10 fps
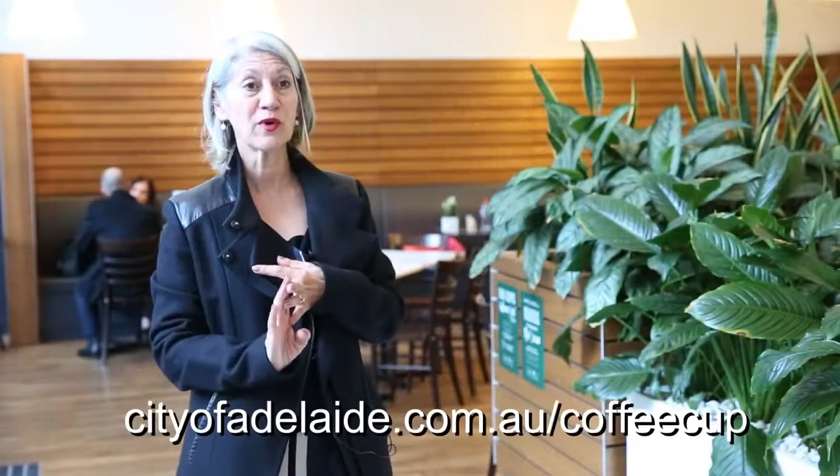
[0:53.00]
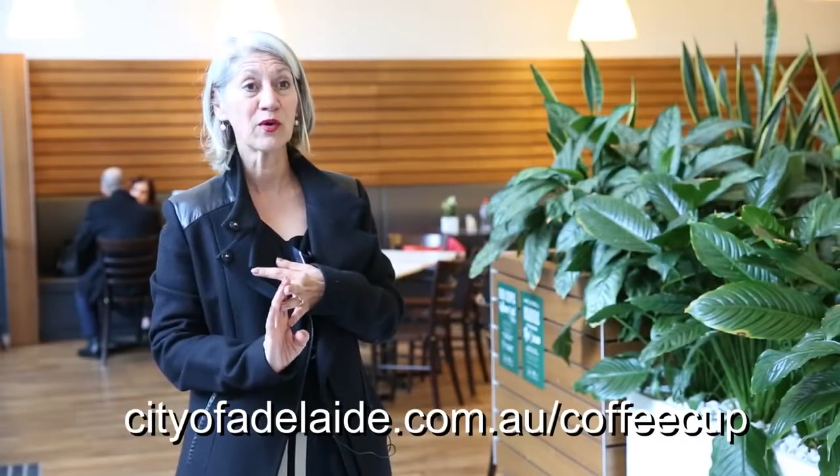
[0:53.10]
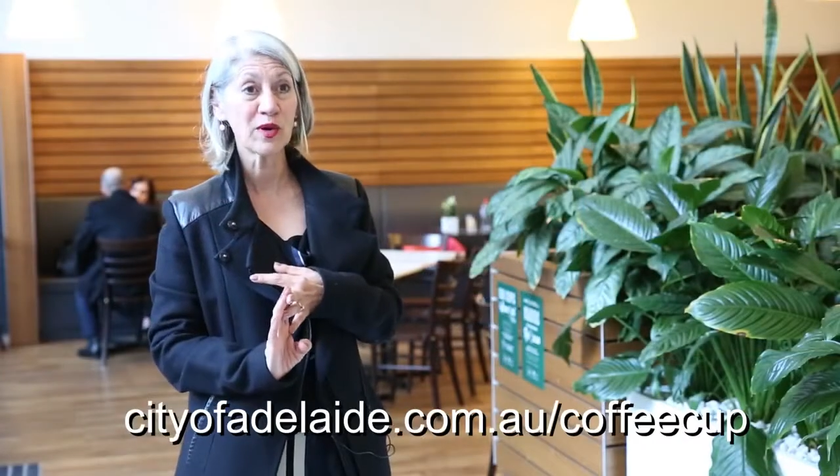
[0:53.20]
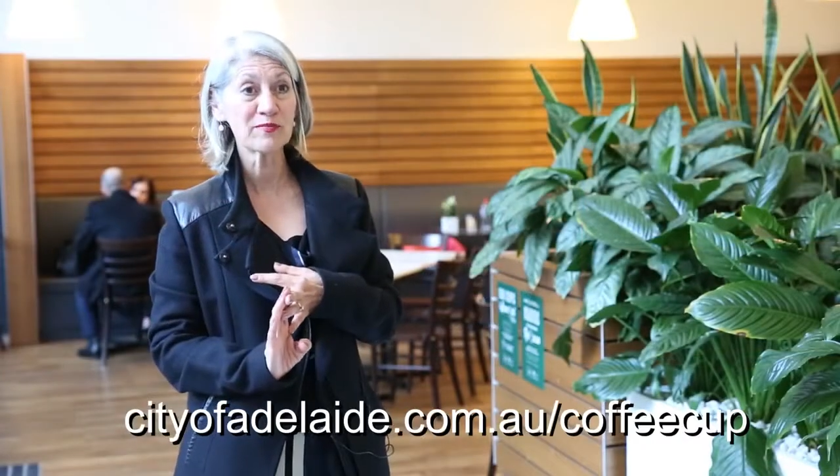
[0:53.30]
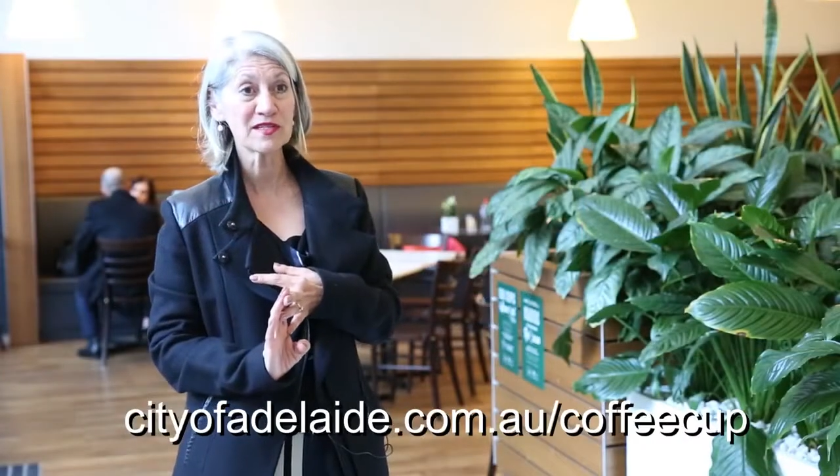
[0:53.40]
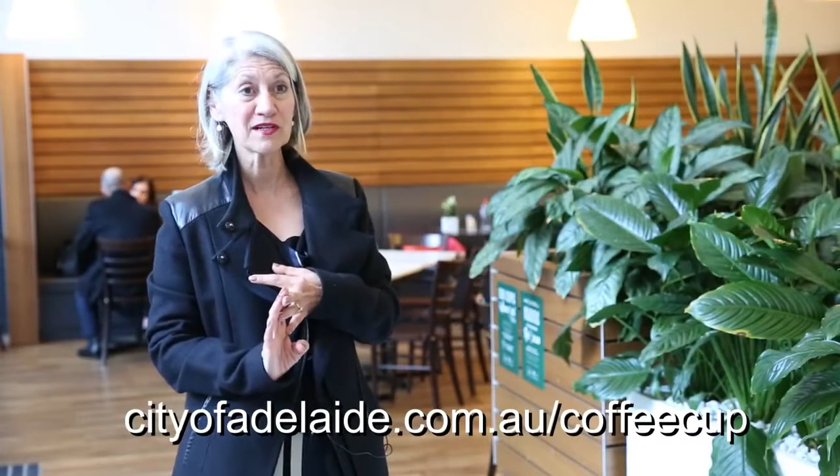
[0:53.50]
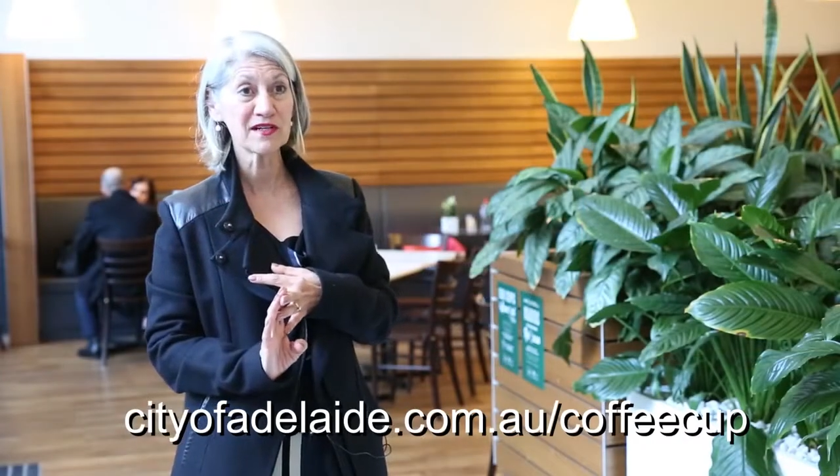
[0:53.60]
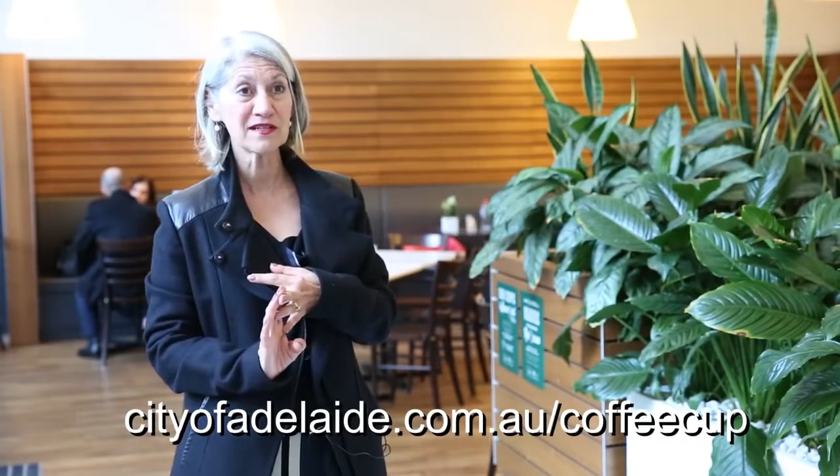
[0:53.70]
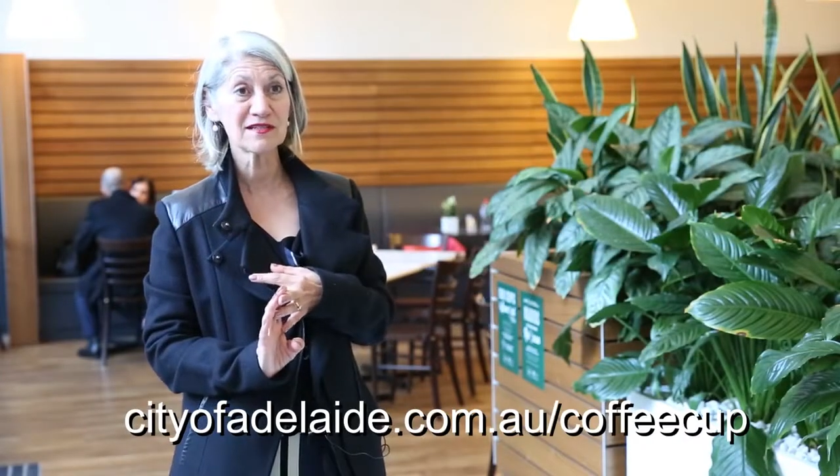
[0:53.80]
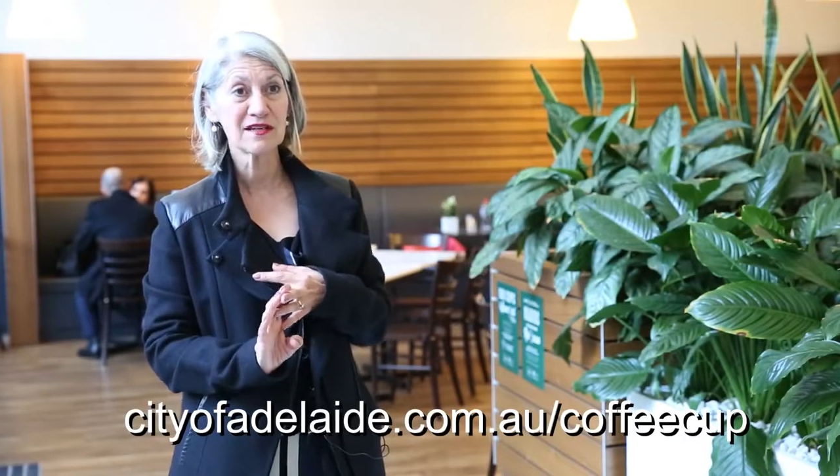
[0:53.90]
to our
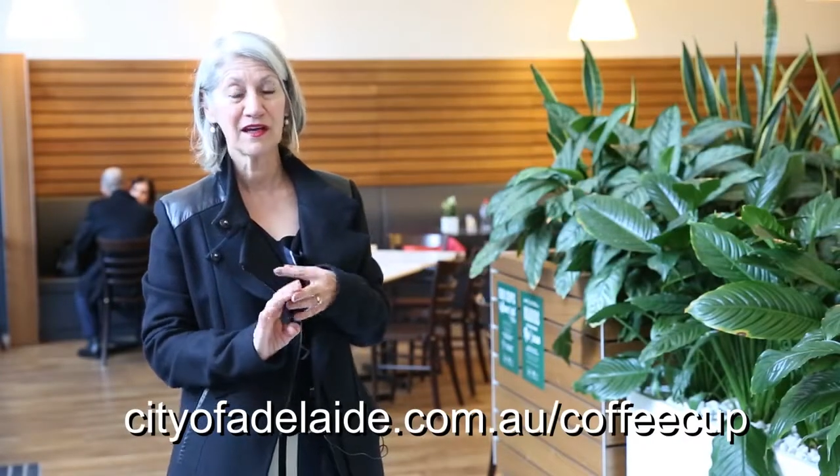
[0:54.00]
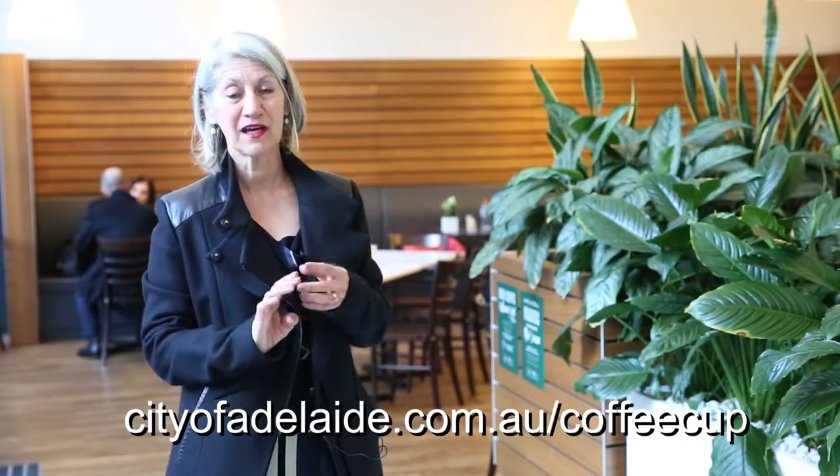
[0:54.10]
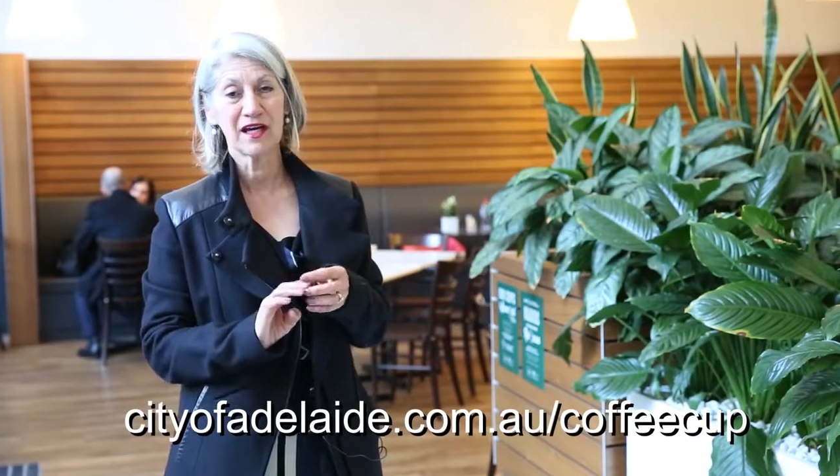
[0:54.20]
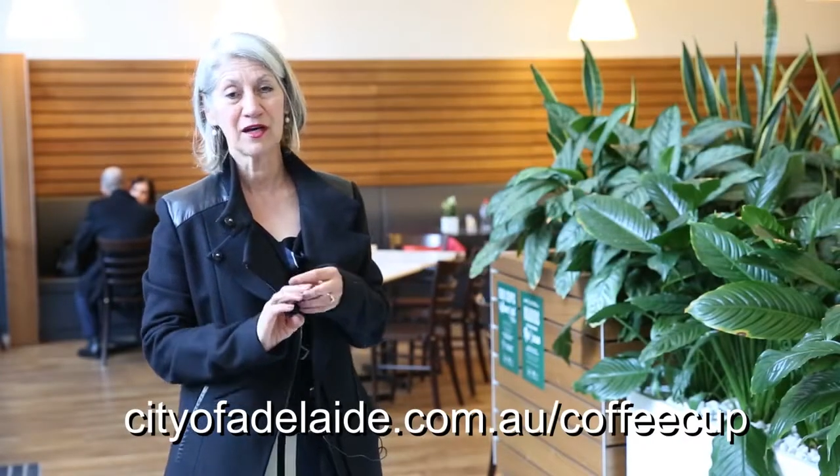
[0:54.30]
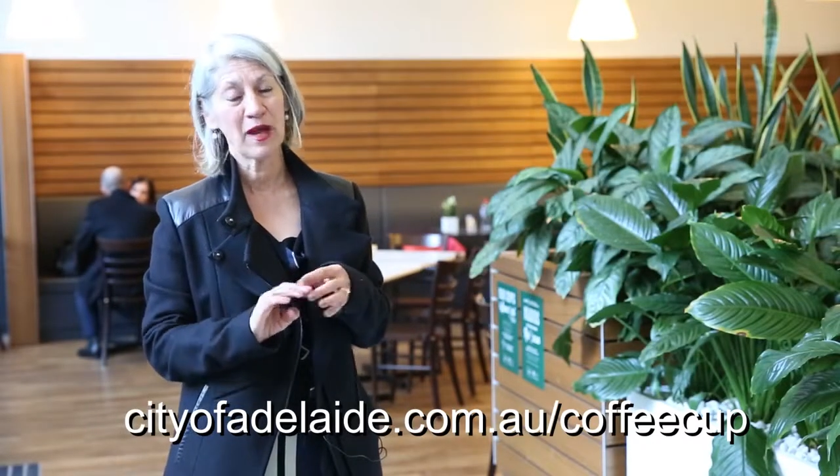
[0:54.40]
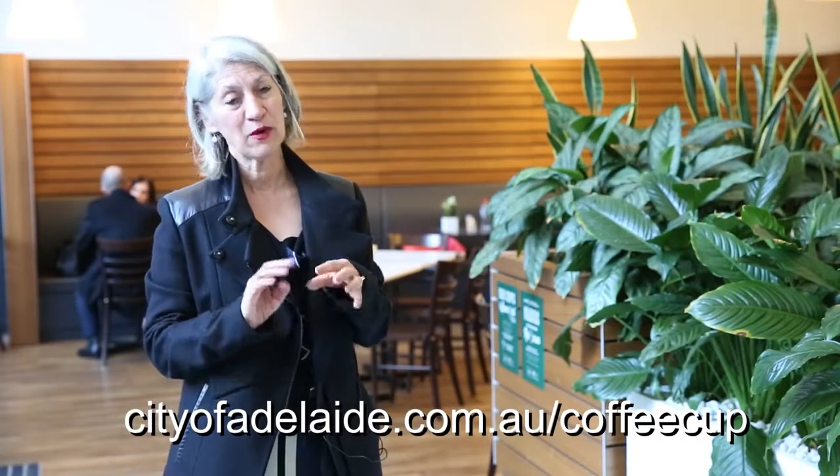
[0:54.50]
website um,